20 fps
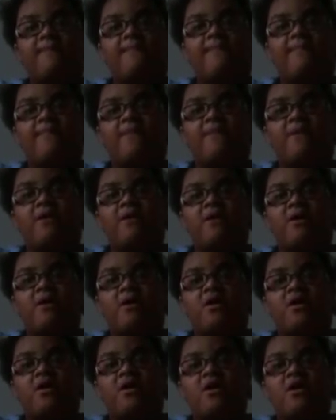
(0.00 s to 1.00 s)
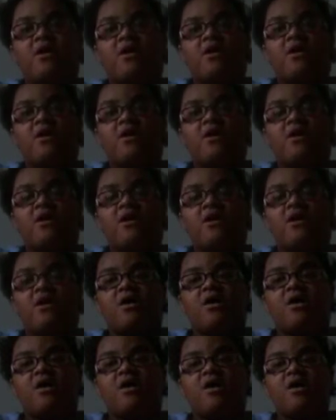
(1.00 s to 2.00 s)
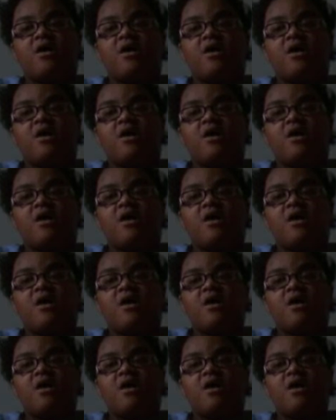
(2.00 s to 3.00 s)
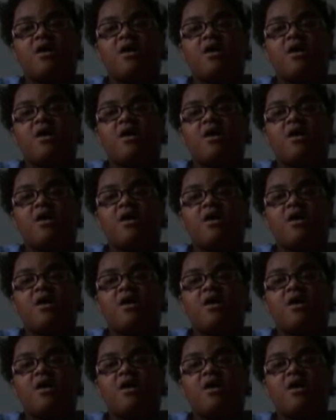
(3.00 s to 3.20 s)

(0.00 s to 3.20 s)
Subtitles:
No one is speaking in this clip.